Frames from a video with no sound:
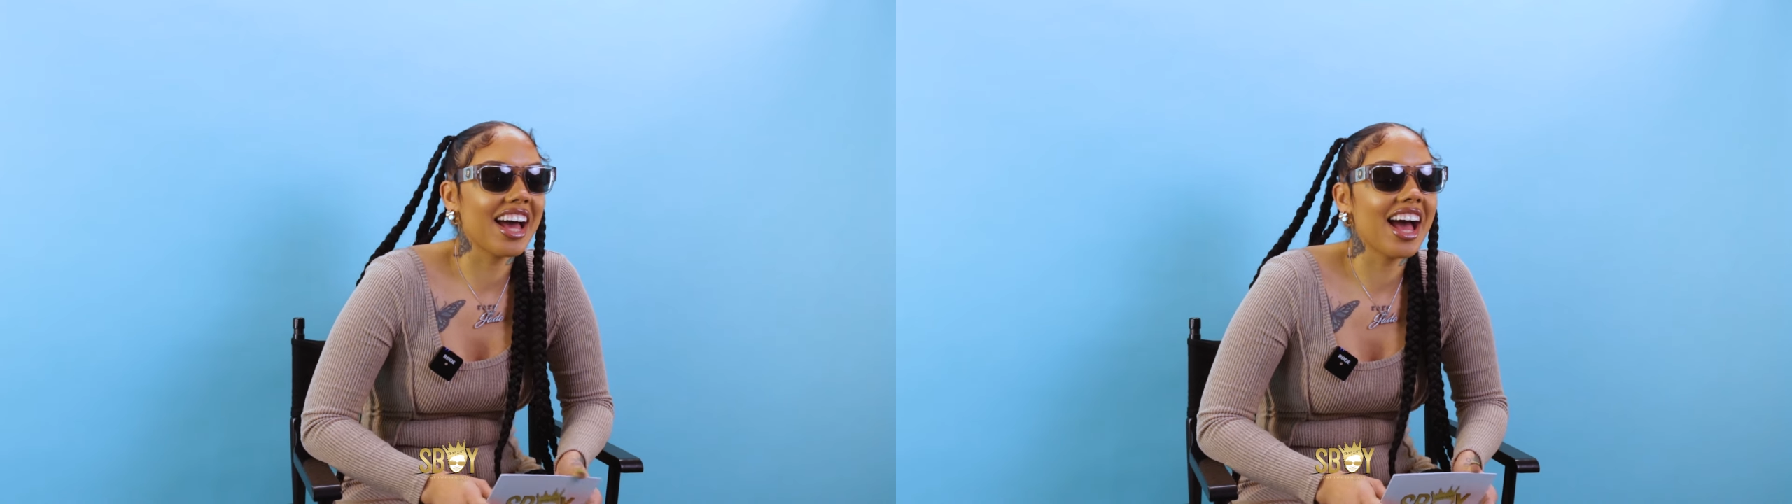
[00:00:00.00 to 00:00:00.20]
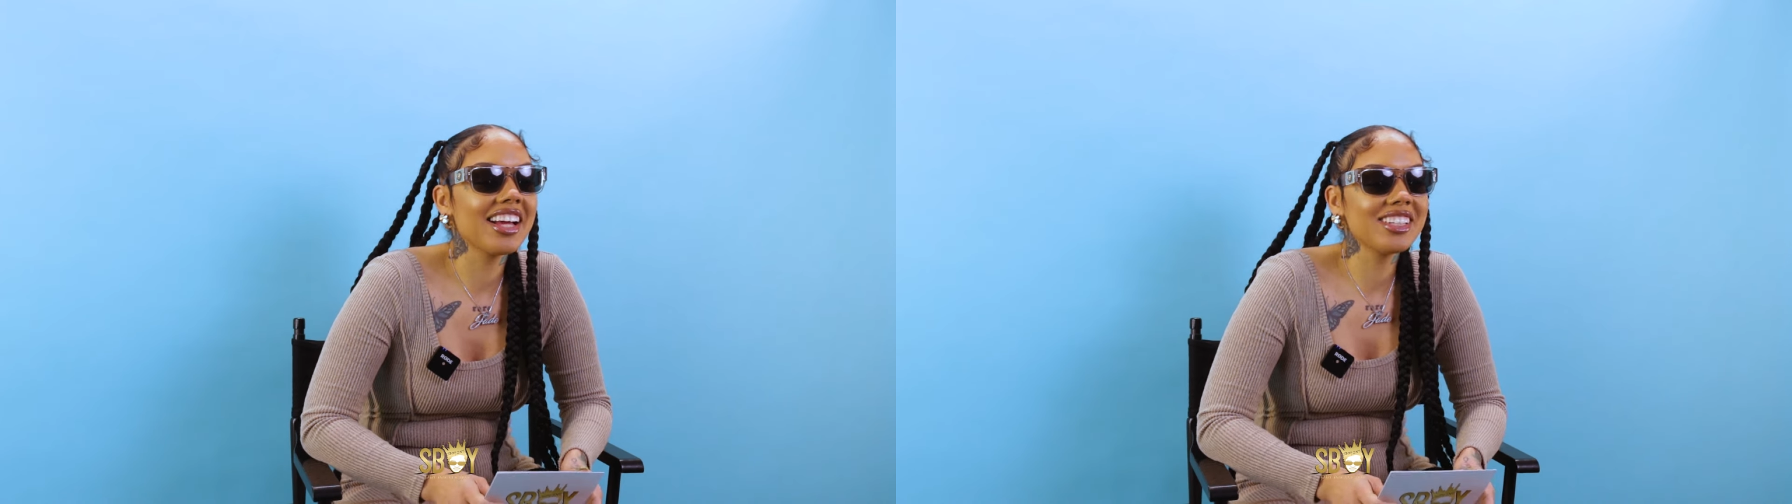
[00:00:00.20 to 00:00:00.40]

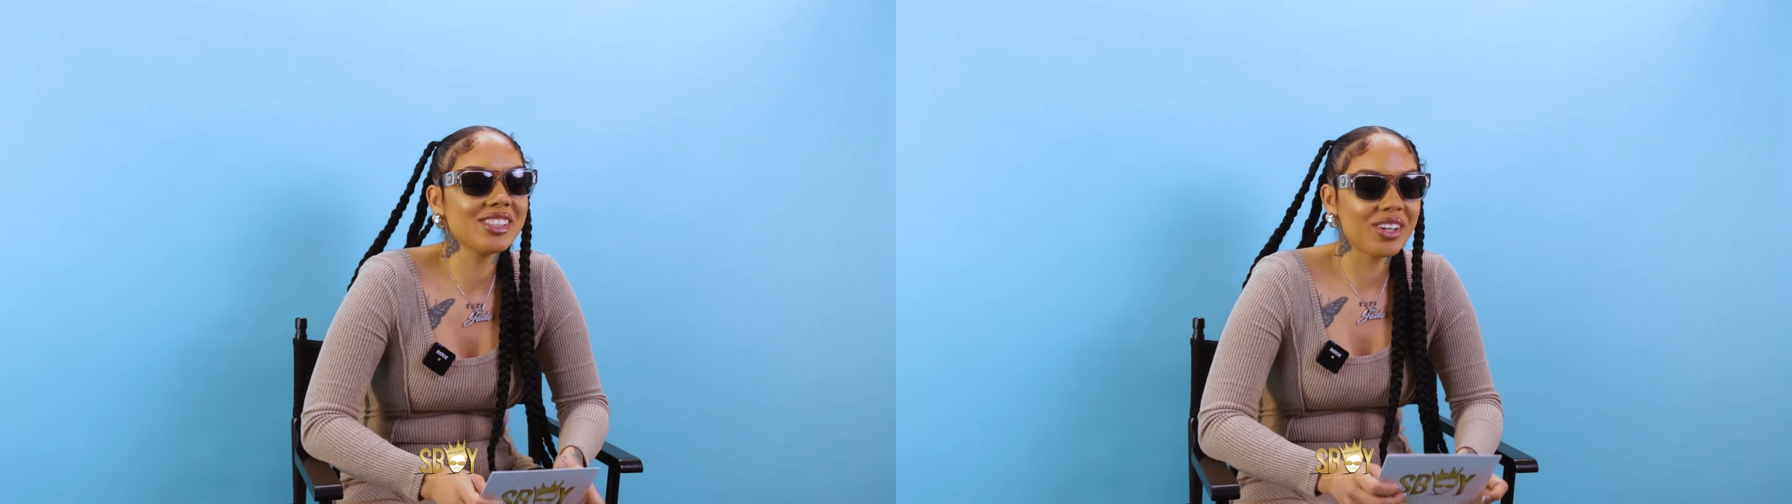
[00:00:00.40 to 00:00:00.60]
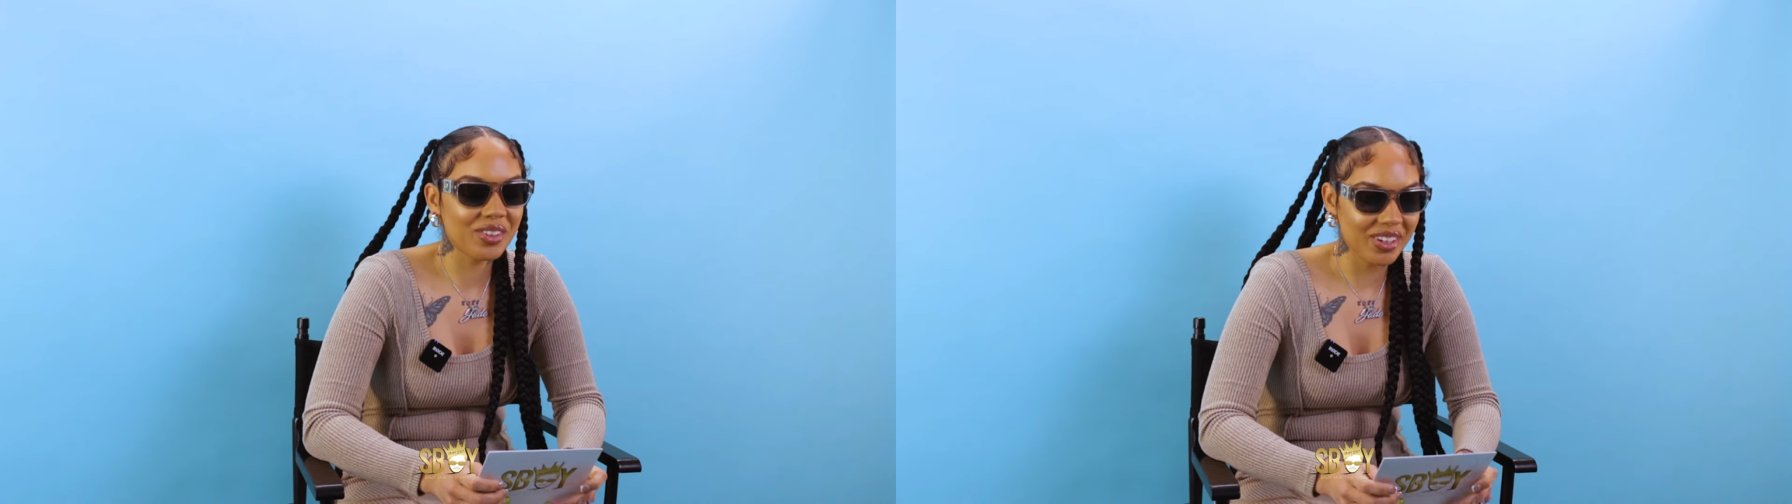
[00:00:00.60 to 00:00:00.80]
I
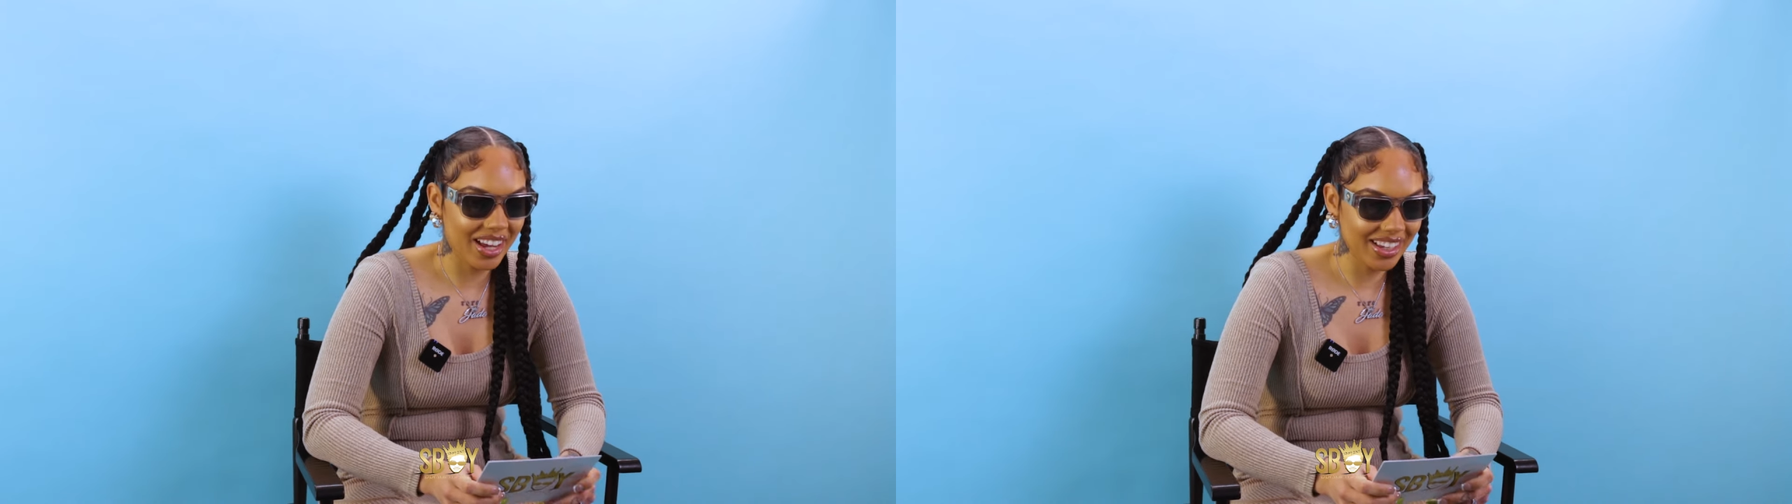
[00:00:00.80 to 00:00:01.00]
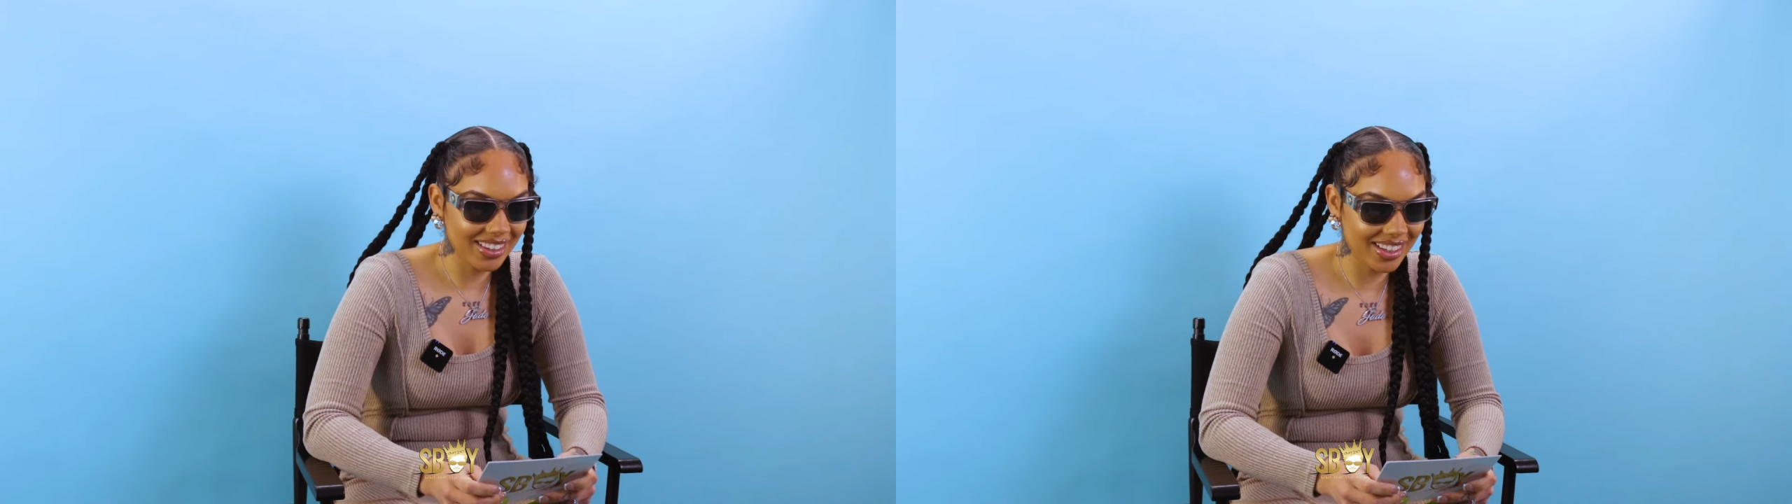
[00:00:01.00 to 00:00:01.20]
just don't
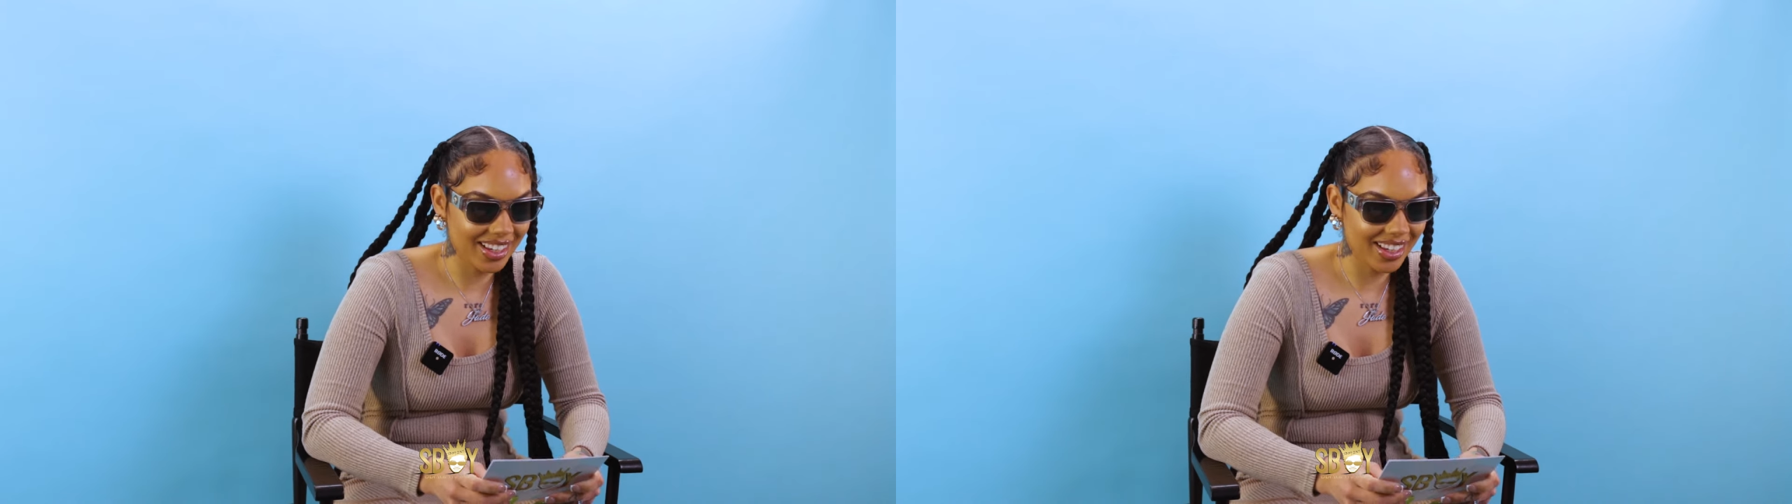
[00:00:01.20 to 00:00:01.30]
like